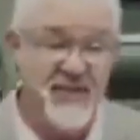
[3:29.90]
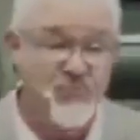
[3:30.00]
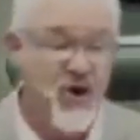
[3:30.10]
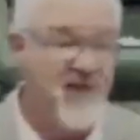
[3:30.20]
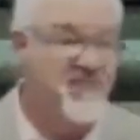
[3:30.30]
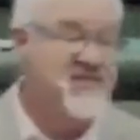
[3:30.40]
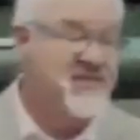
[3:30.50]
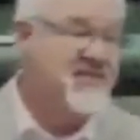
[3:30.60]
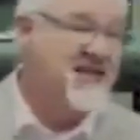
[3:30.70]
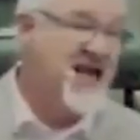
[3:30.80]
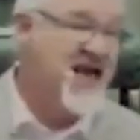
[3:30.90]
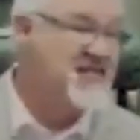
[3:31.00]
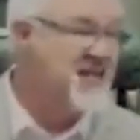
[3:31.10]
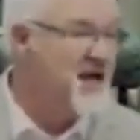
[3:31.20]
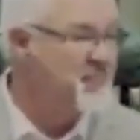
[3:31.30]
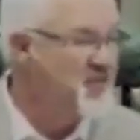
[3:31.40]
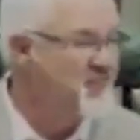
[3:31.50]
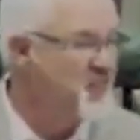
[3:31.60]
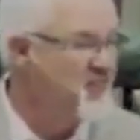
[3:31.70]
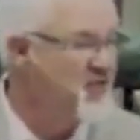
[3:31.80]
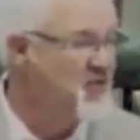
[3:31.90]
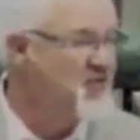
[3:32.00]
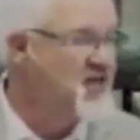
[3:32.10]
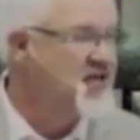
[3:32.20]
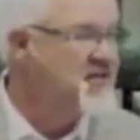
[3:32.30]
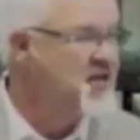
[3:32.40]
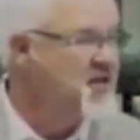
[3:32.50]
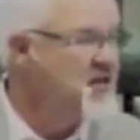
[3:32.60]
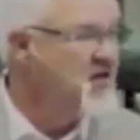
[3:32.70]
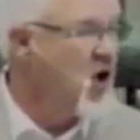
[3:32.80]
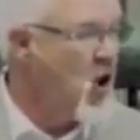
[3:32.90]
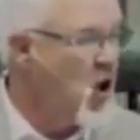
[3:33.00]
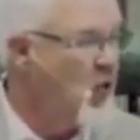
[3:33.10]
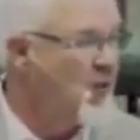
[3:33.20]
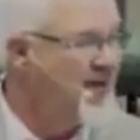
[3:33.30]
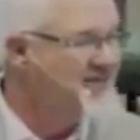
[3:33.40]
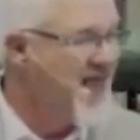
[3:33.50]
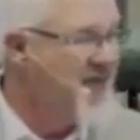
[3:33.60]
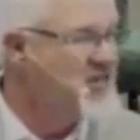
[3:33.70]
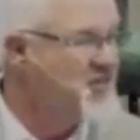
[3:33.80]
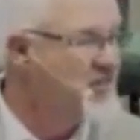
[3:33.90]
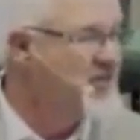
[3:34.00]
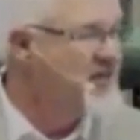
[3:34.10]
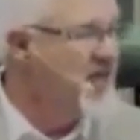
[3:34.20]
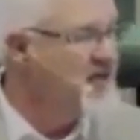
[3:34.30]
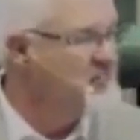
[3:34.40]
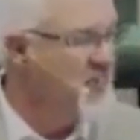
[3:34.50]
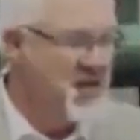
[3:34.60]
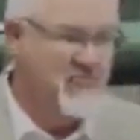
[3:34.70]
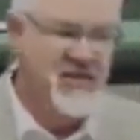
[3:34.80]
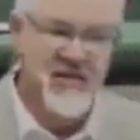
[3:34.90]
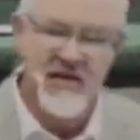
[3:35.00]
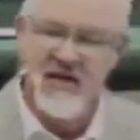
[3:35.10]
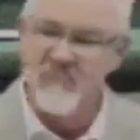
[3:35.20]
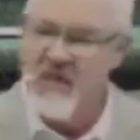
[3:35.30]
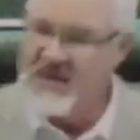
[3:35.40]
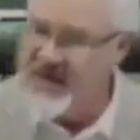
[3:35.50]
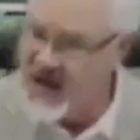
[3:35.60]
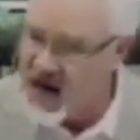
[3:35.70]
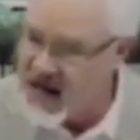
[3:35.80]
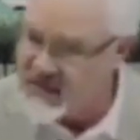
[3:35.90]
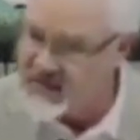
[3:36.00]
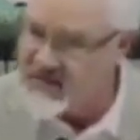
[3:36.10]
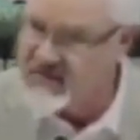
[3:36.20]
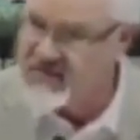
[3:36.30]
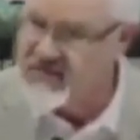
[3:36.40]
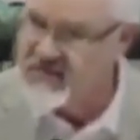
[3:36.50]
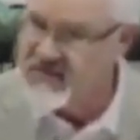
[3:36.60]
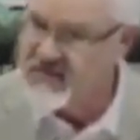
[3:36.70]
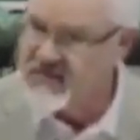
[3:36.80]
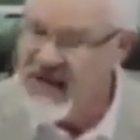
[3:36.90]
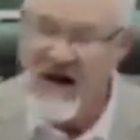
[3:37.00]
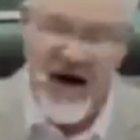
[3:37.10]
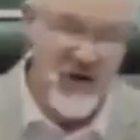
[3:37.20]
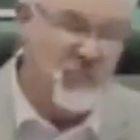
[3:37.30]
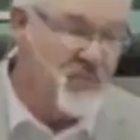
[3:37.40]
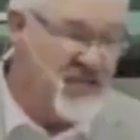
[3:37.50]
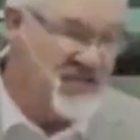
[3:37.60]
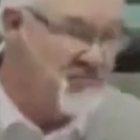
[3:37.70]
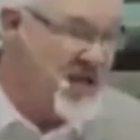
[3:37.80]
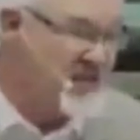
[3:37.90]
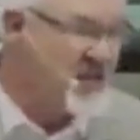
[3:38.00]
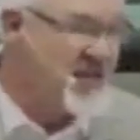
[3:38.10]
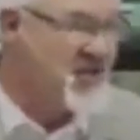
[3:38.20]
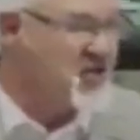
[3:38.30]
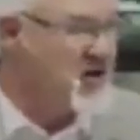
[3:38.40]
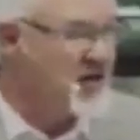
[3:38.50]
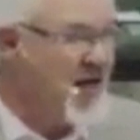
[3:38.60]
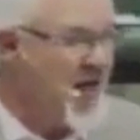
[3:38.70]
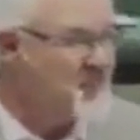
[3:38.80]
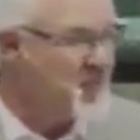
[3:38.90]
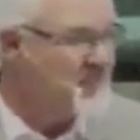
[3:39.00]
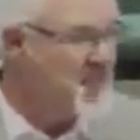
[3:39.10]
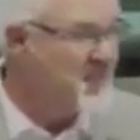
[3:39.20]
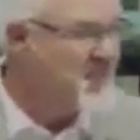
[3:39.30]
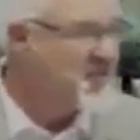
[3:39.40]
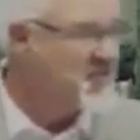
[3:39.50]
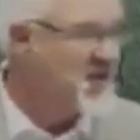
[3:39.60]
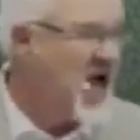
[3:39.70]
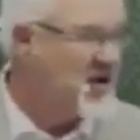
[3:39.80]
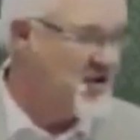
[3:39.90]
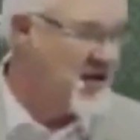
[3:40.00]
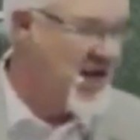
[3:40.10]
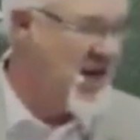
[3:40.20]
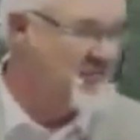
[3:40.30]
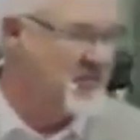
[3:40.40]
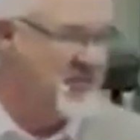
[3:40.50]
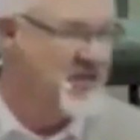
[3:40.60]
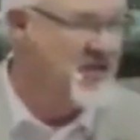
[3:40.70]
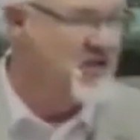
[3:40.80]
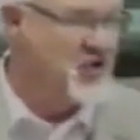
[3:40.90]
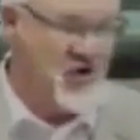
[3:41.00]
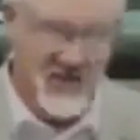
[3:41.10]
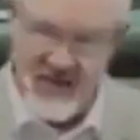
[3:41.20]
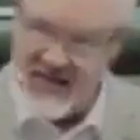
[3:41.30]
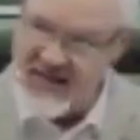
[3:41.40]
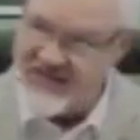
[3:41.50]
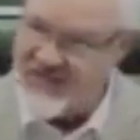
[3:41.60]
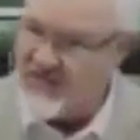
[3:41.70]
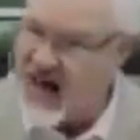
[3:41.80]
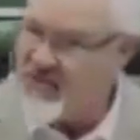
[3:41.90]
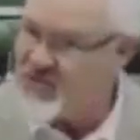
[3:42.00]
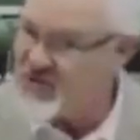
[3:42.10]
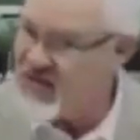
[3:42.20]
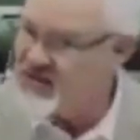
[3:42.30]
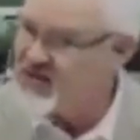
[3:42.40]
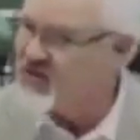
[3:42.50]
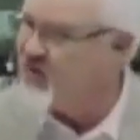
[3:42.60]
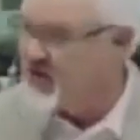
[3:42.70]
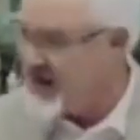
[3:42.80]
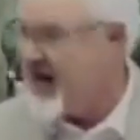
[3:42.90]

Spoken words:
at prophecy that has not been fulfilled yet, there always has to be a maybe, maybe not. Now, I don't mean maybe it's going to happen, maybe it's not going to happen. Certainly, if the Bible says it's going to